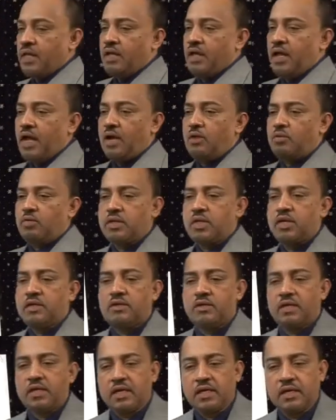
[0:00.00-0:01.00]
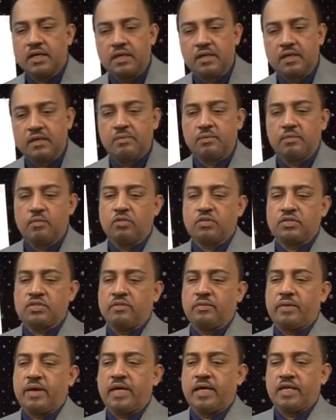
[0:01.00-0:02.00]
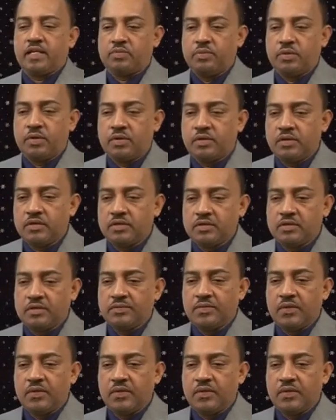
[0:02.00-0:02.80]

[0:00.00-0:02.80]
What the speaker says: And what I think most of my experience